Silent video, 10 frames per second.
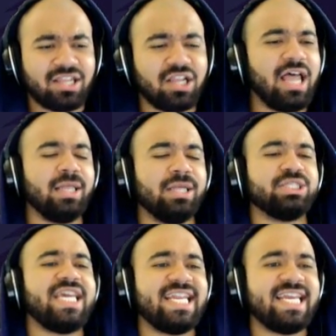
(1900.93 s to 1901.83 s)

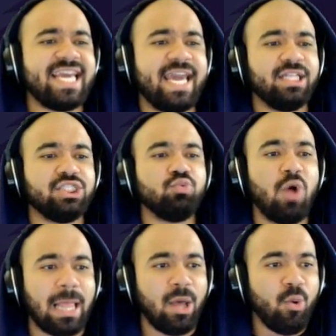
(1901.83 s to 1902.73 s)
Delilah's eating it,
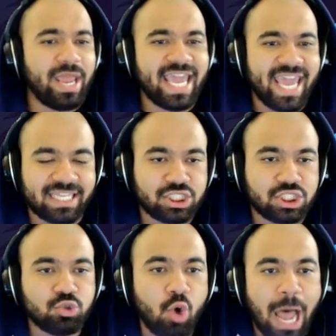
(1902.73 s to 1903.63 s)
swallowing it,
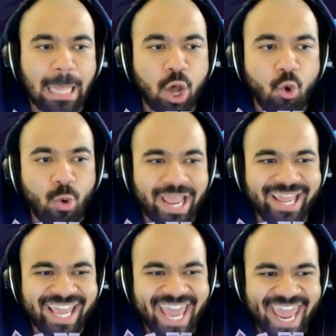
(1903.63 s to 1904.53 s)

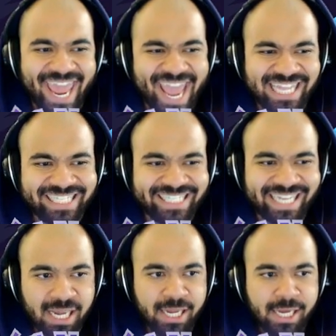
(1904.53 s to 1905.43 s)
swallowing it.
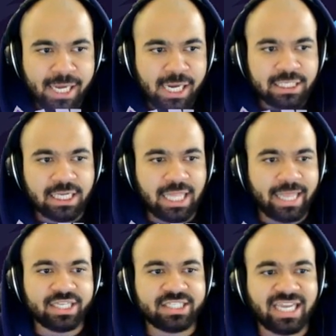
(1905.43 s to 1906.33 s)

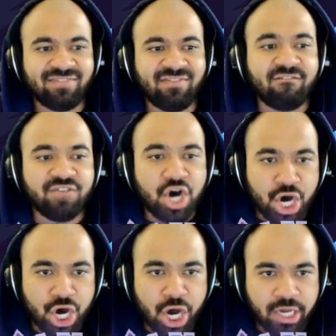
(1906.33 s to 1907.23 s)
Delilah does not give a
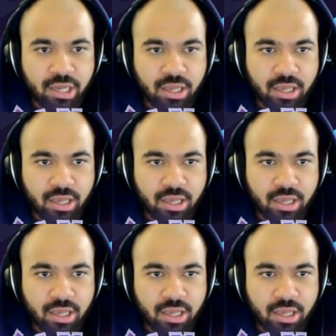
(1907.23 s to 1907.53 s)
fuck.